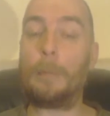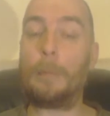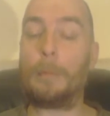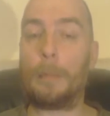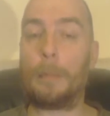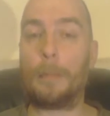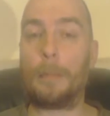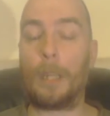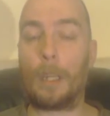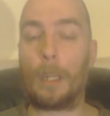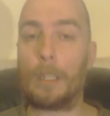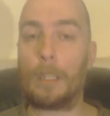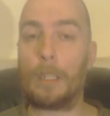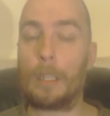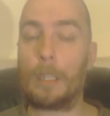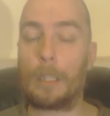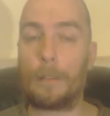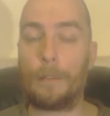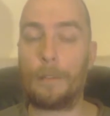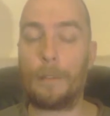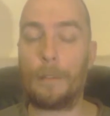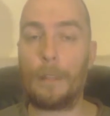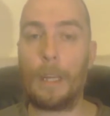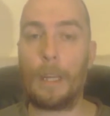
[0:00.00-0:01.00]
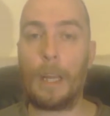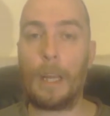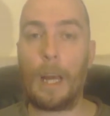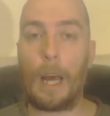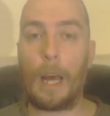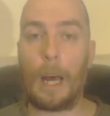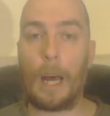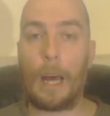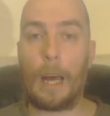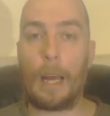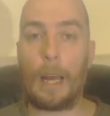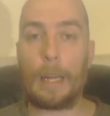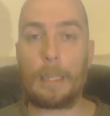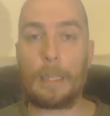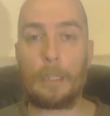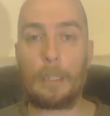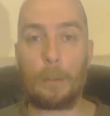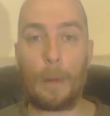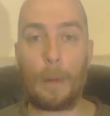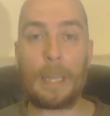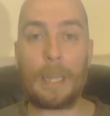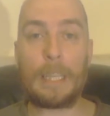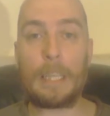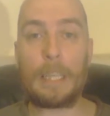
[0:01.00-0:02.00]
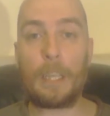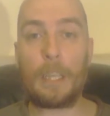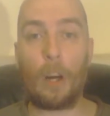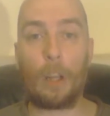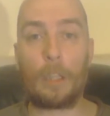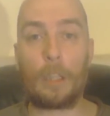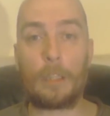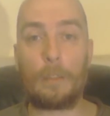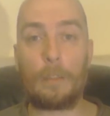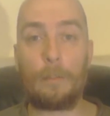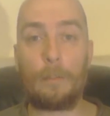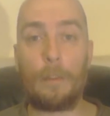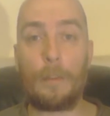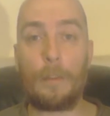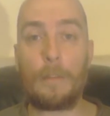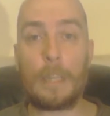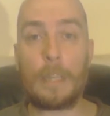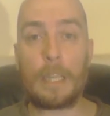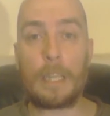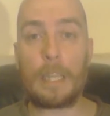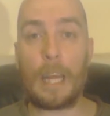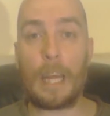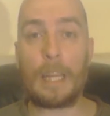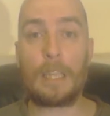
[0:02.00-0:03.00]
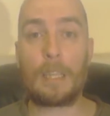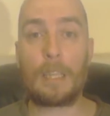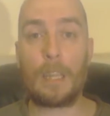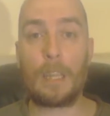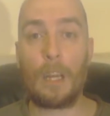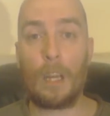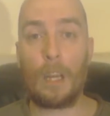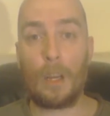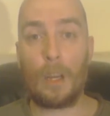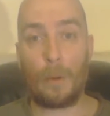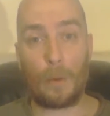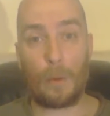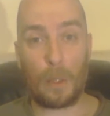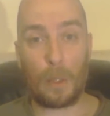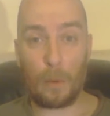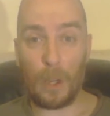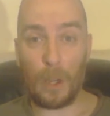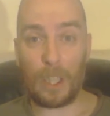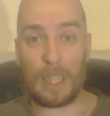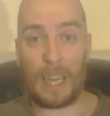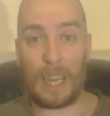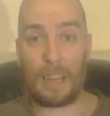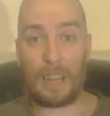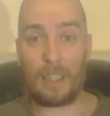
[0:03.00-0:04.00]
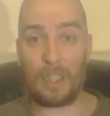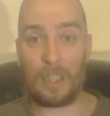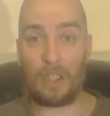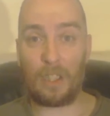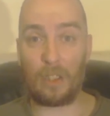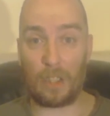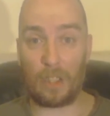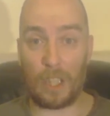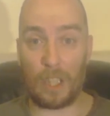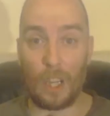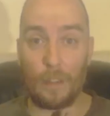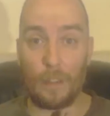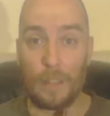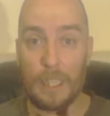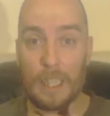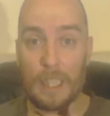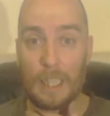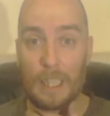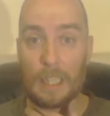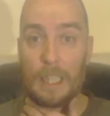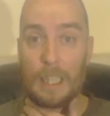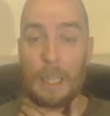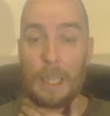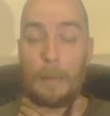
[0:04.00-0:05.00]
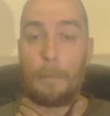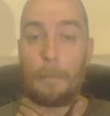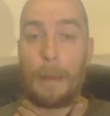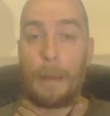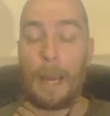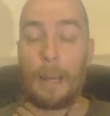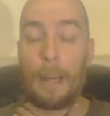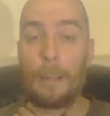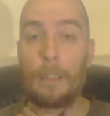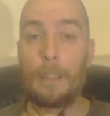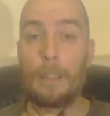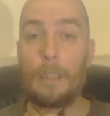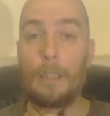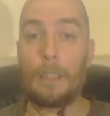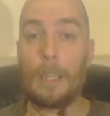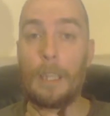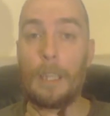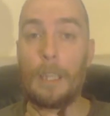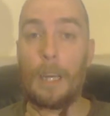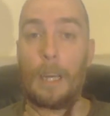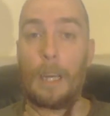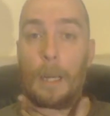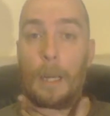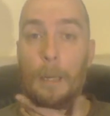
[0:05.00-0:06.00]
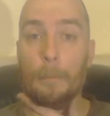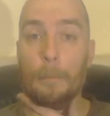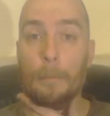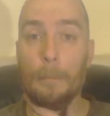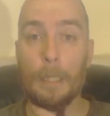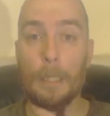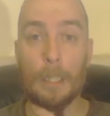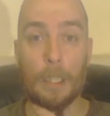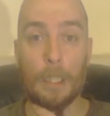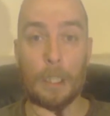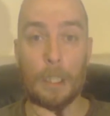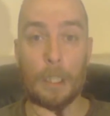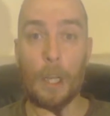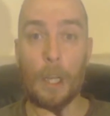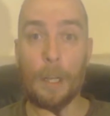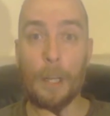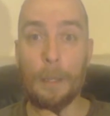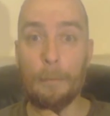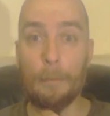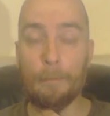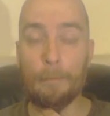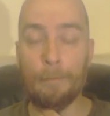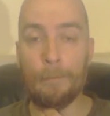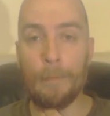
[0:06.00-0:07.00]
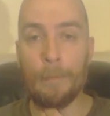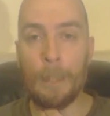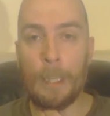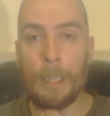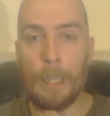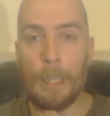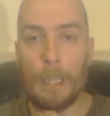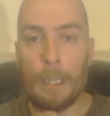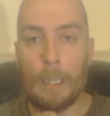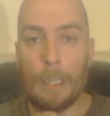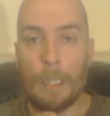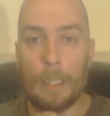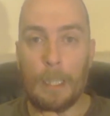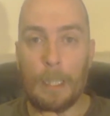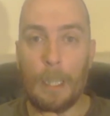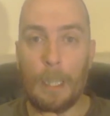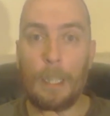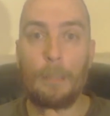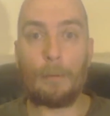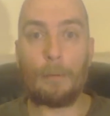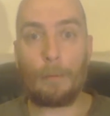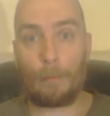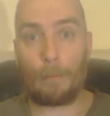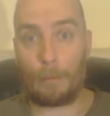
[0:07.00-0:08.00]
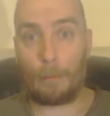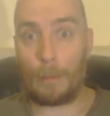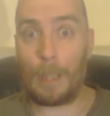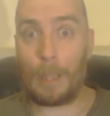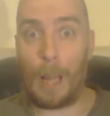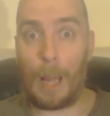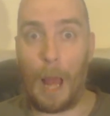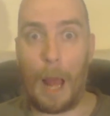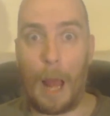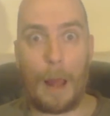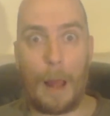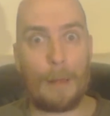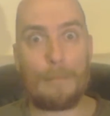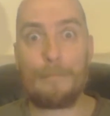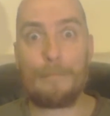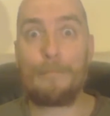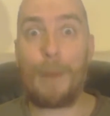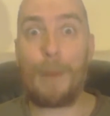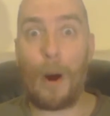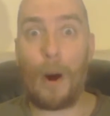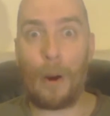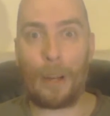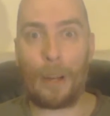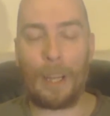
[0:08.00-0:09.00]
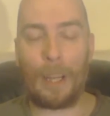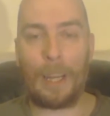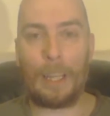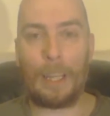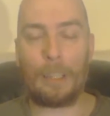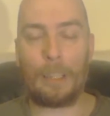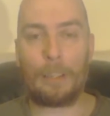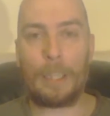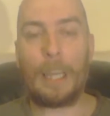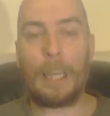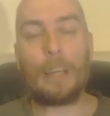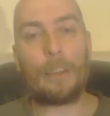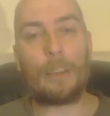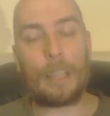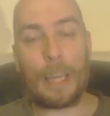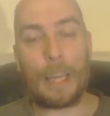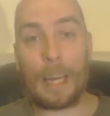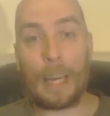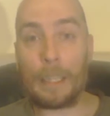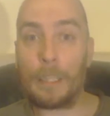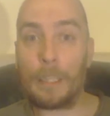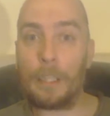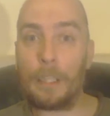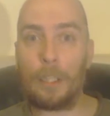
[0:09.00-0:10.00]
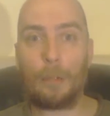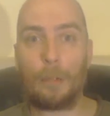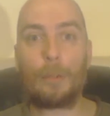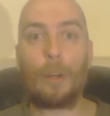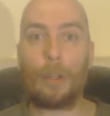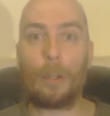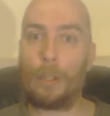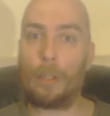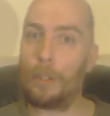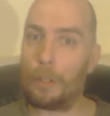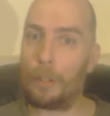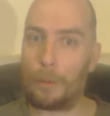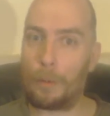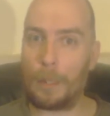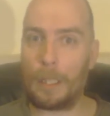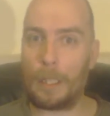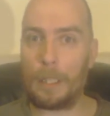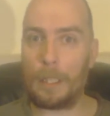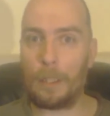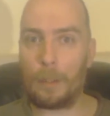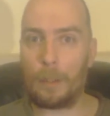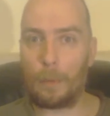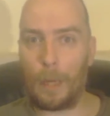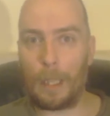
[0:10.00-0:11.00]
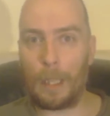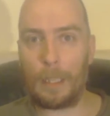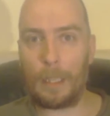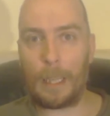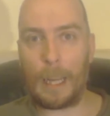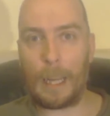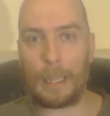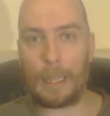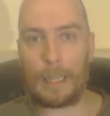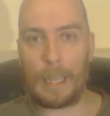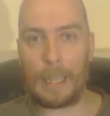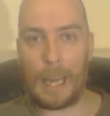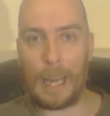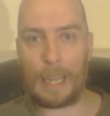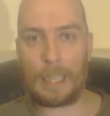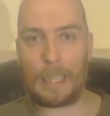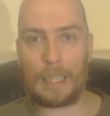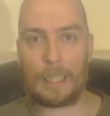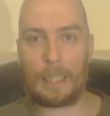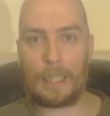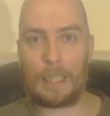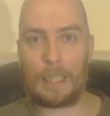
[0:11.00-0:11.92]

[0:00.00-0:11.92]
cheap, to be honest. It's $20.50, which works out to just over £16 in sterling. So, bargain little deal. You get the two coils with it as well. You get the